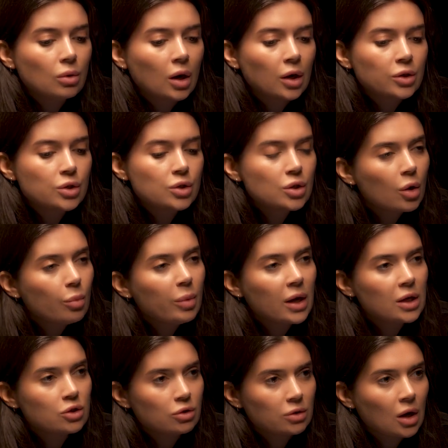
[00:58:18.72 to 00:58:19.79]
are so
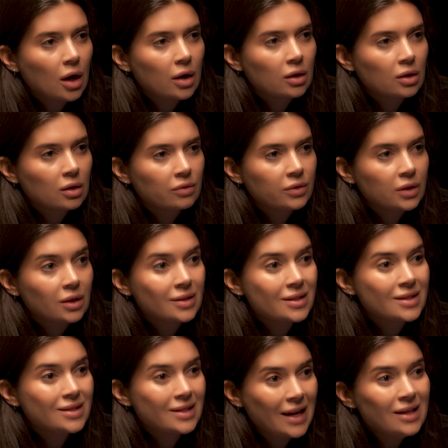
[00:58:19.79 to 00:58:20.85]
patriotic of their
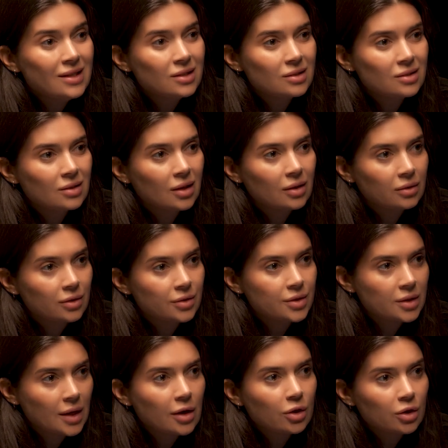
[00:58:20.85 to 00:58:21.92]
state and their
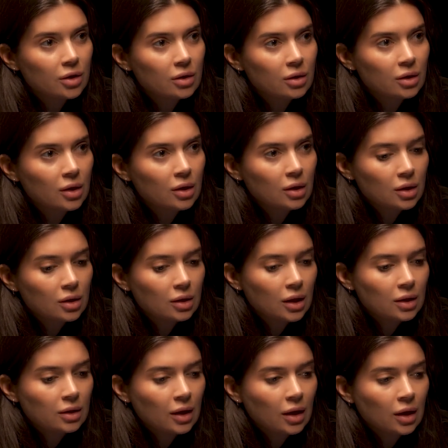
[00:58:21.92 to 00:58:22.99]
statehood
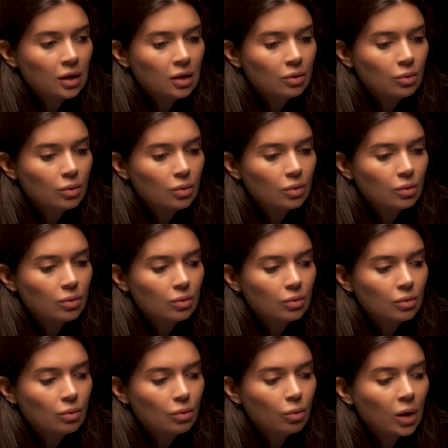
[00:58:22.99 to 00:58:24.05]
that they
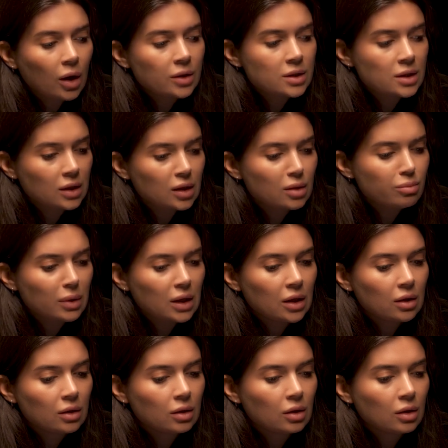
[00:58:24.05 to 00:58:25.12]
want to
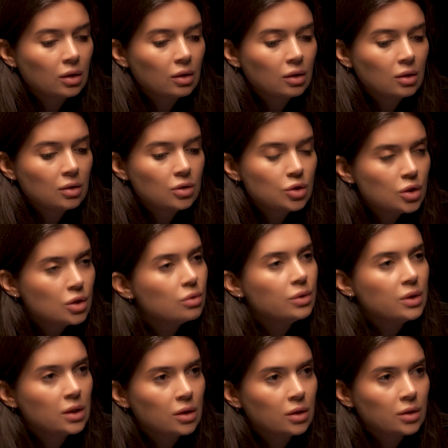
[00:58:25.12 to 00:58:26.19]
commit 2
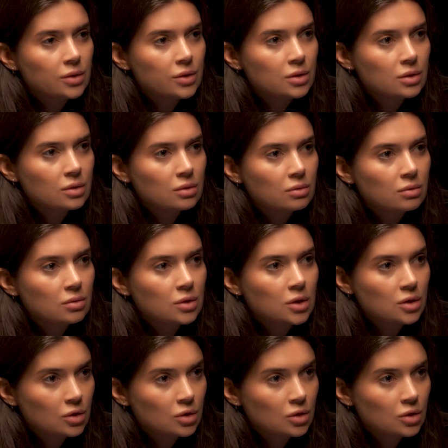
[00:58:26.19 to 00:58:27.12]
years to